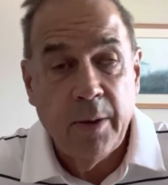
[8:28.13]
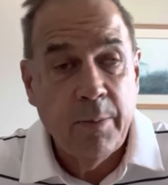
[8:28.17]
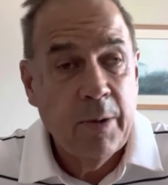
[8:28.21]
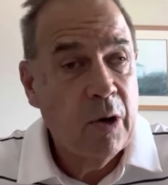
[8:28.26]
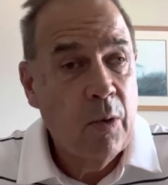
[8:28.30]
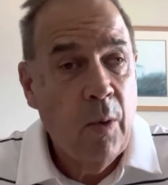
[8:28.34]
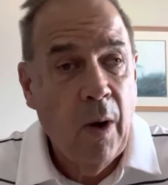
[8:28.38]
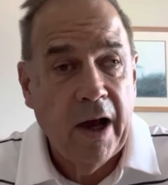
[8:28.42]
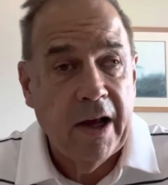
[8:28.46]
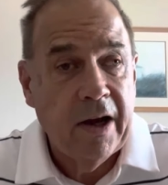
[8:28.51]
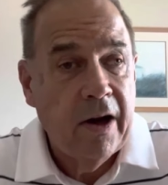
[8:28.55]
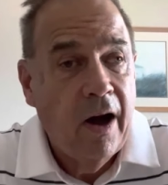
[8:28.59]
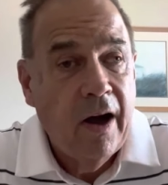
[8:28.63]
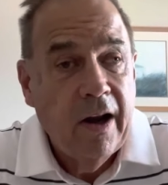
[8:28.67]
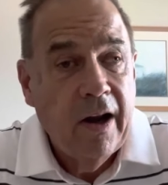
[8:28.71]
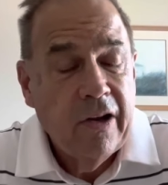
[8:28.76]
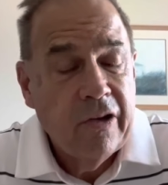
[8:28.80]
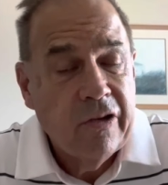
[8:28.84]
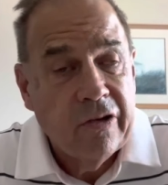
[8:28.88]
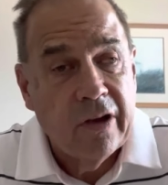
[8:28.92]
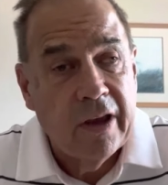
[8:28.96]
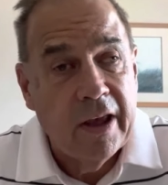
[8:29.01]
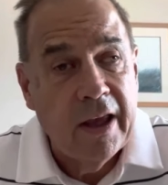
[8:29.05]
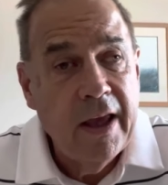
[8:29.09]
But quite
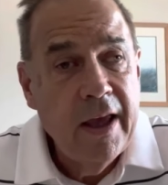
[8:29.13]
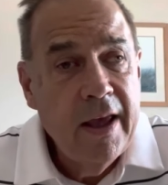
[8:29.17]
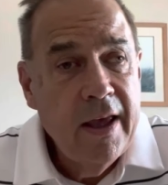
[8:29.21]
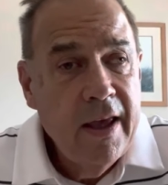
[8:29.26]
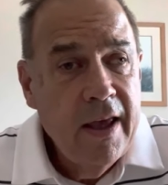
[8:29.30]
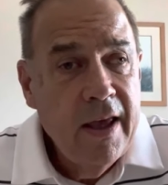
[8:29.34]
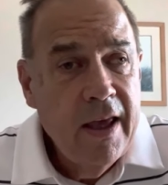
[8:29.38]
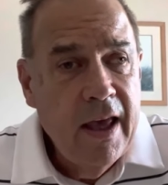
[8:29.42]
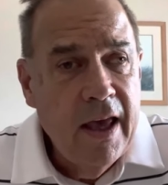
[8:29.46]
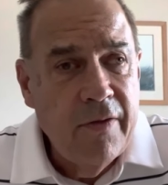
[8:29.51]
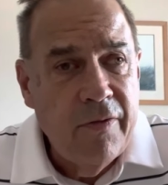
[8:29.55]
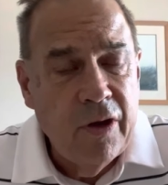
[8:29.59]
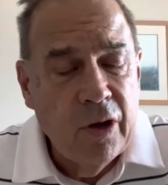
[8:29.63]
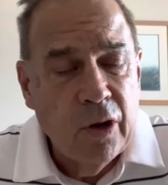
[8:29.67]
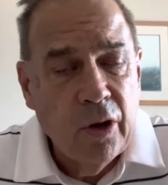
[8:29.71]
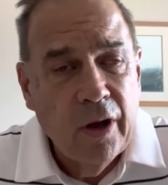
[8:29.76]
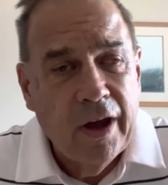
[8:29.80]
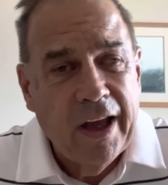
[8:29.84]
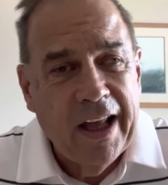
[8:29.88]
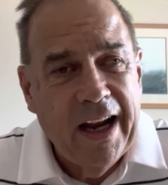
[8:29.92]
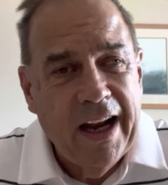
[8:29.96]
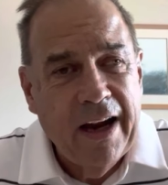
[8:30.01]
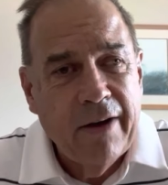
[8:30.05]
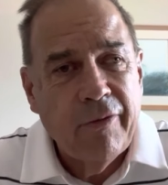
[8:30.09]
honestly, if you
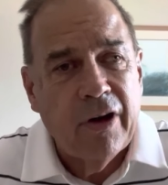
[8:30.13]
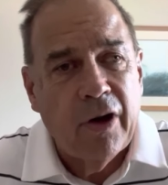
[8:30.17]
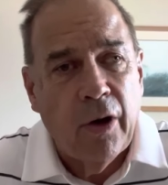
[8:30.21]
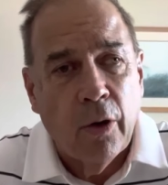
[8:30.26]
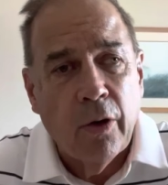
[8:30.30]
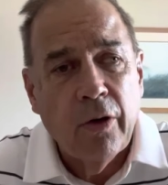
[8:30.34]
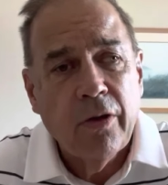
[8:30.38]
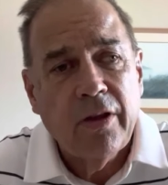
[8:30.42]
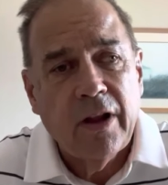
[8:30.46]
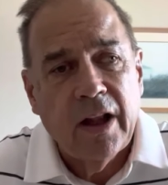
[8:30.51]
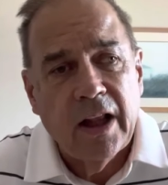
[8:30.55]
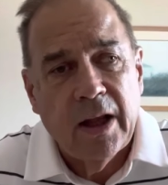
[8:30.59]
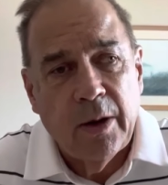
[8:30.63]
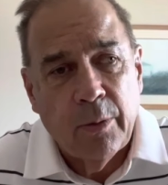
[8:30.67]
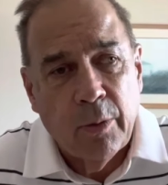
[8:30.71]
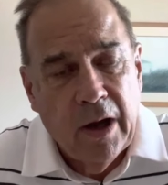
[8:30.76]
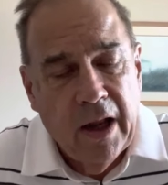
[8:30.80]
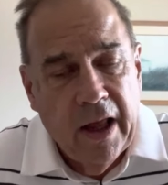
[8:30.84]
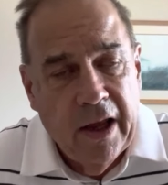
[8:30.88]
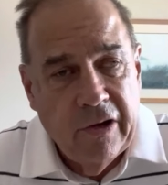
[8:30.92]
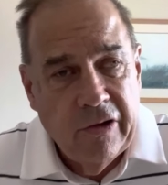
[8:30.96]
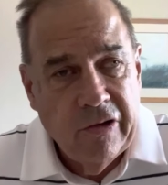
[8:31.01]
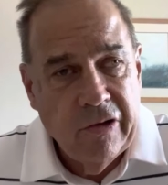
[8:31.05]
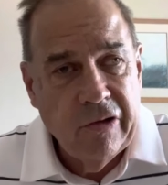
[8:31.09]
look at every earthly
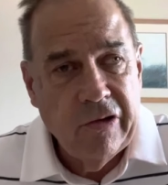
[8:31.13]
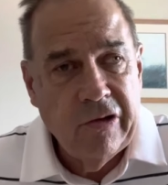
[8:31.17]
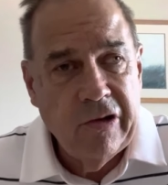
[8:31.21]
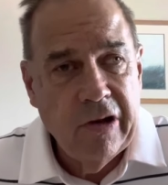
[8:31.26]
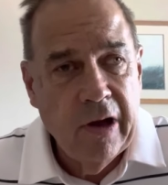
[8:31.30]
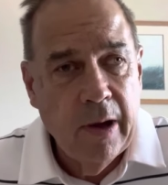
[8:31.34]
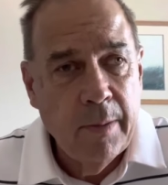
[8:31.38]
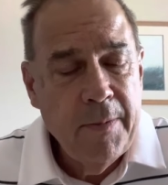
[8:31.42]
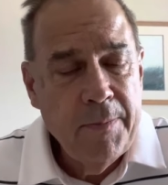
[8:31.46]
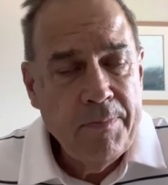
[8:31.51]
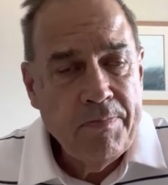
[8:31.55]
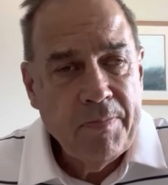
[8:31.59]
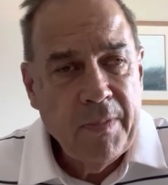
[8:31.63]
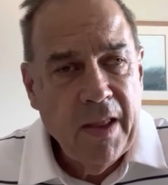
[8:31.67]
relationship,